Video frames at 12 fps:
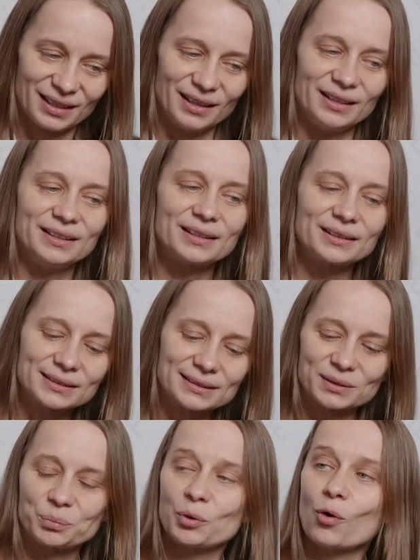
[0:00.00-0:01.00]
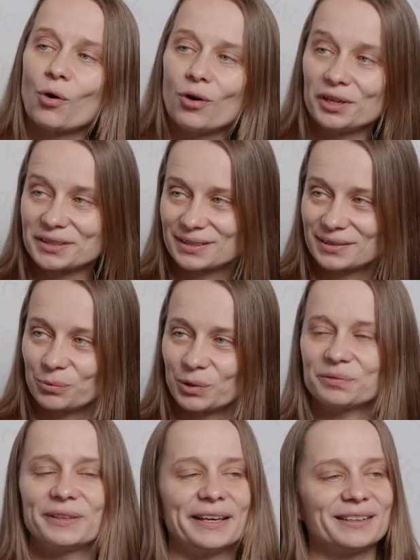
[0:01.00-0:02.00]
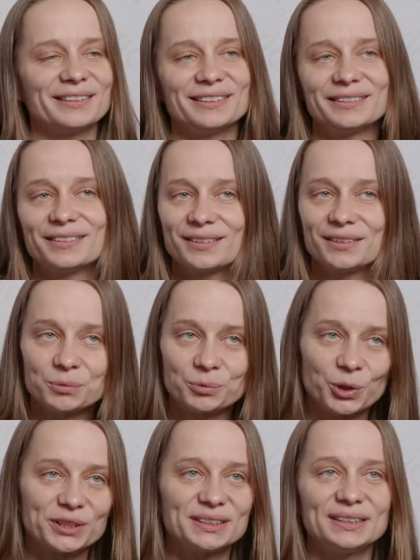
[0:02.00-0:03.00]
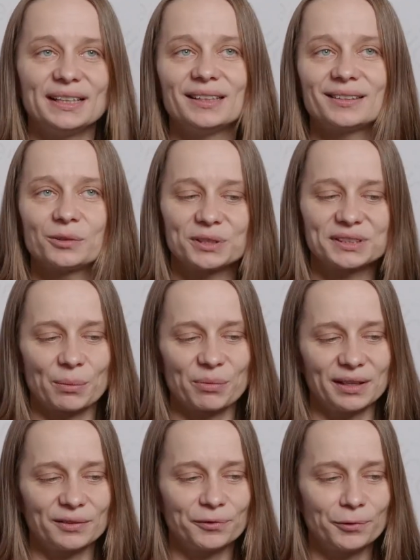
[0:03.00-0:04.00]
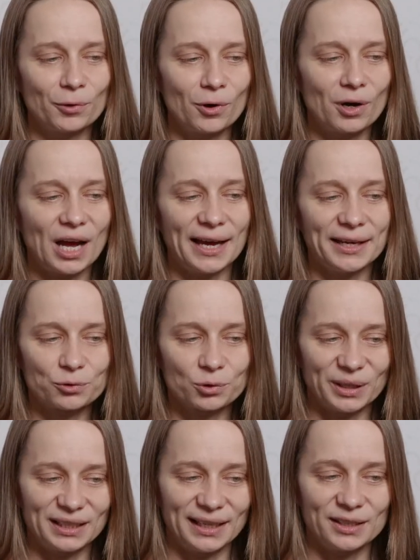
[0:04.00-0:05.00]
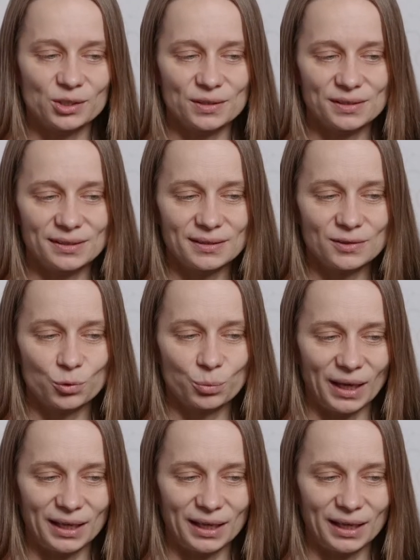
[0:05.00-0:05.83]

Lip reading: a little support with like an additional workstation or something for hydromet agencies to